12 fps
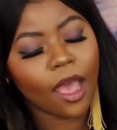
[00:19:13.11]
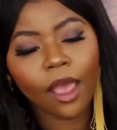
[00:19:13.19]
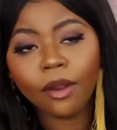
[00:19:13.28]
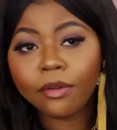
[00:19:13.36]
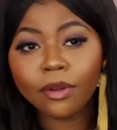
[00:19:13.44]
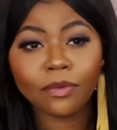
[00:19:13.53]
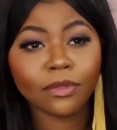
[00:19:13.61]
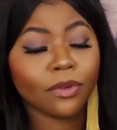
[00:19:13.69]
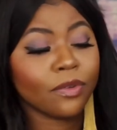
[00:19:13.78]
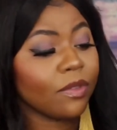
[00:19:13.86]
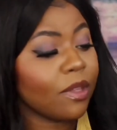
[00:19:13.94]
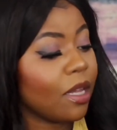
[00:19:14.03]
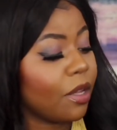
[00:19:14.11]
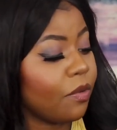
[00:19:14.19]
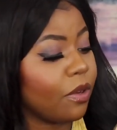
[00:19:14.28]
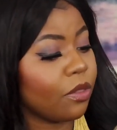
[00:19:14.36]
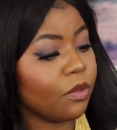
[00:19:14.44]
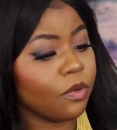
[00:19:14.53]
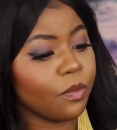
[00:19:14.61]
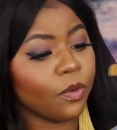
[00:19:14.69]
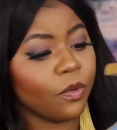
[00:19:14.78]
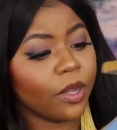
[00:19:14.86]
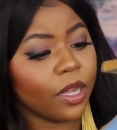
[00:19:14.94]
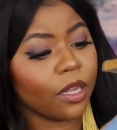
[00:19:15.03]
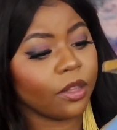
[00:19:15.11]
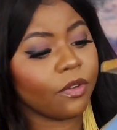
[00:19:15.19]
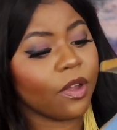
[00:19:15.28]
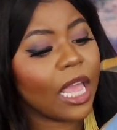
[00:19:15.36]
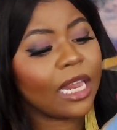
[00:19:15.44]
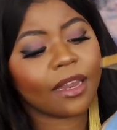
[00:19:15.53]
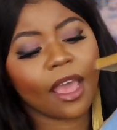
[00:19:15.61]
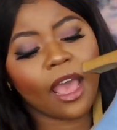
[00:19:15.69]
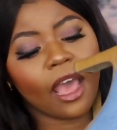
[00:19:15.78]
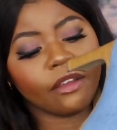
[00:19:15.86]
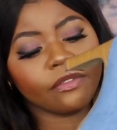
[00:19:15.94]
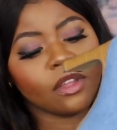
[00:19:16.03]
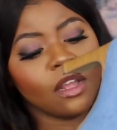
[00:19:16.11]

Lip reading: I don't know what they were thinking when they threw them away. They're 8.5.